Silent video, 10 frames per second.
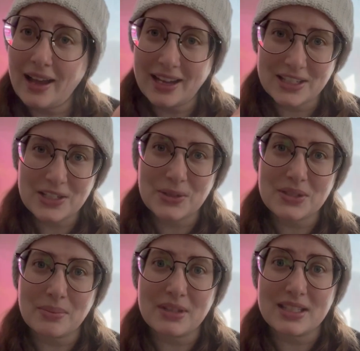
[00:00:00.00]
I can use
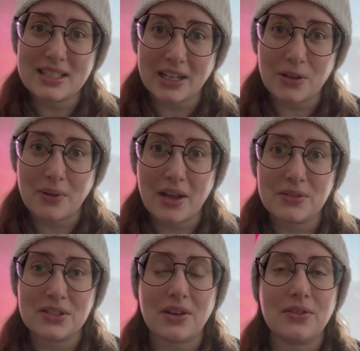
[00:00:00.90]
some of the second
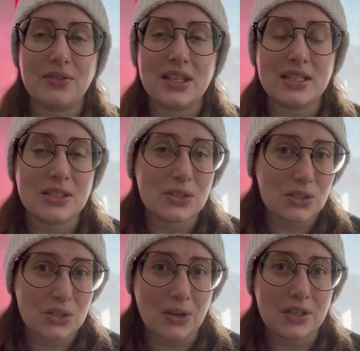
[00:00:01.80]
round of these
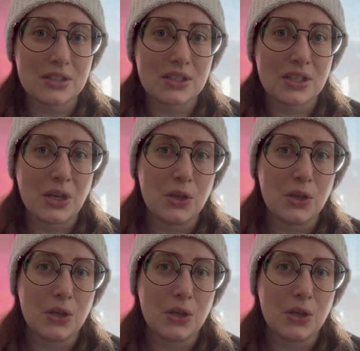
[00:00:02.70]
starts